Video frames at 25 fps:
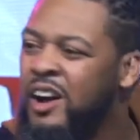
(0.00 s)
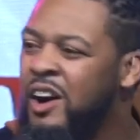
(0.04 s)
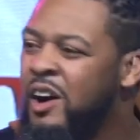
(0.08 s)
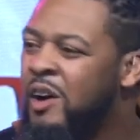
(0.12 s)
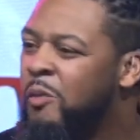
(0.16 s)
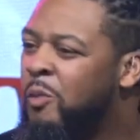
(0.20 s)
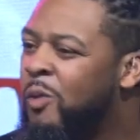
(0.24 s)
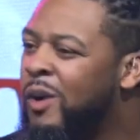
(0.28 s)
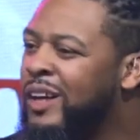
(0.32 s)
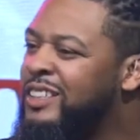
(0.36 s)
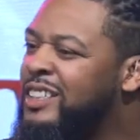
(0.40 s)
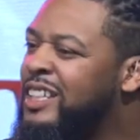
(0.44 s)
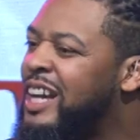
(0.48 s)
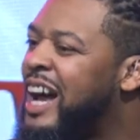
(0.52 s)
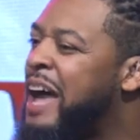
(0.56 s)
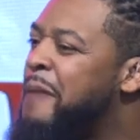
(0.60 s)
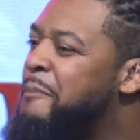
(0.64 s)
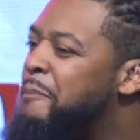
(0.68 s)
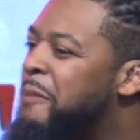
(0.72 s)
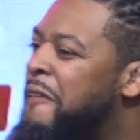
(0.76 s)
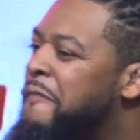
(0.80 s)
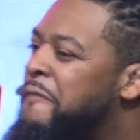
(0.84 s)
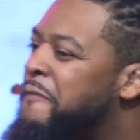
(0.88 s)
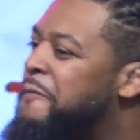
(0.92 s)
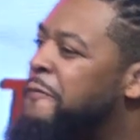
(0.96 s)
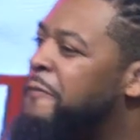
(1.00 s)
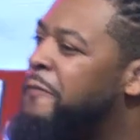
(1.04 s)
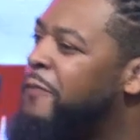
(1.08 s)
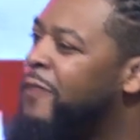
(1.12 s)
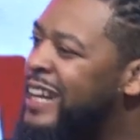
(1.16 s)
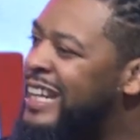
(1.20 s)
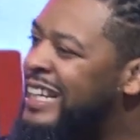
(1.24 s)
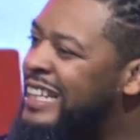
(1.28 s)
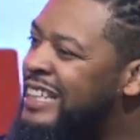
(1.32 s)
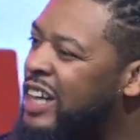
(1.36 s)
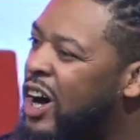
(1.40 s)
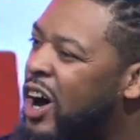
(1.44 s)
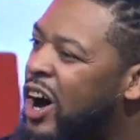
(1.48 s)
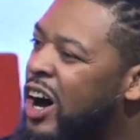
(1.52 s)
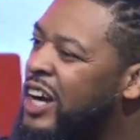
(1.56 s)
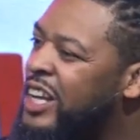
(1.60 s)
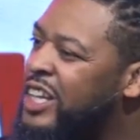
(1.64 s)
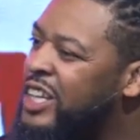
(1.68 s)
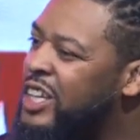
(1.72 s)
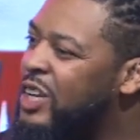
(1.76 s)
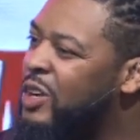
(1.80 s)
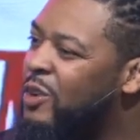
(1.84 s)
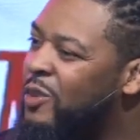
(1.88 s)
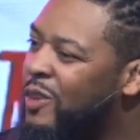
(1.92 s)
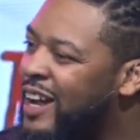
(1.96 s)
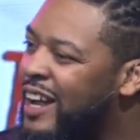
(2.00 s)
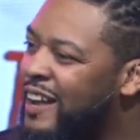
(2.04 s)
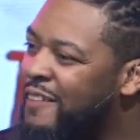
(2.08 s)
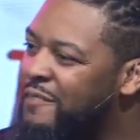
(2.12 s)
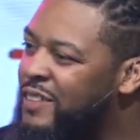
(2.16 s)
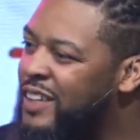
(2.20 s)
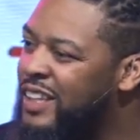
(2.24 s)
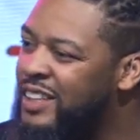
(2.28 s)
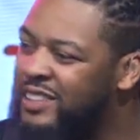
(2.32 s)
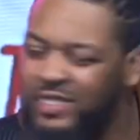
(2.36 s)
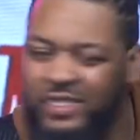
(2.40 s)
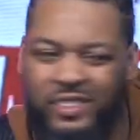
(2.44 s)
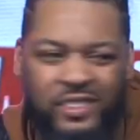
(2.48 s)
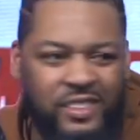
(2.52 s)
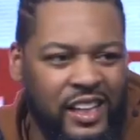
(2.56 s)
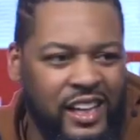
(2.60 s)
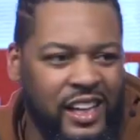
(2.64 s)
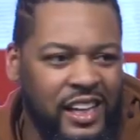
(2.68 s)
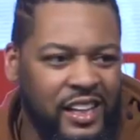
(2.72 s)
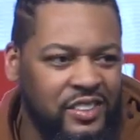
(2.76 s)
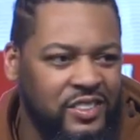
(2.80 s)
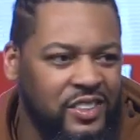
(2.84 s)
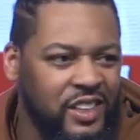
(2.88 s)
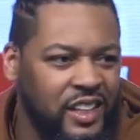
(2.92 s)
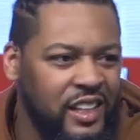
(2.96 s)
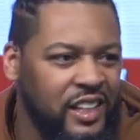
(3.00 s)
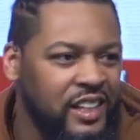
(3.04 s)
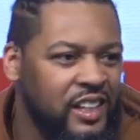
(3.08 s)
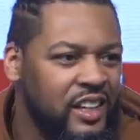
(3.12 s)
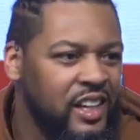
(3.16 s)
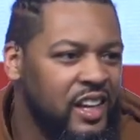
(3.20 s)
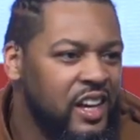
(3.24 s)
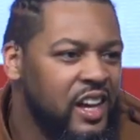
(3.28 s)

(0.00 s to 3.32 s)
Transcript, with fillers: What type of friend are you in this season?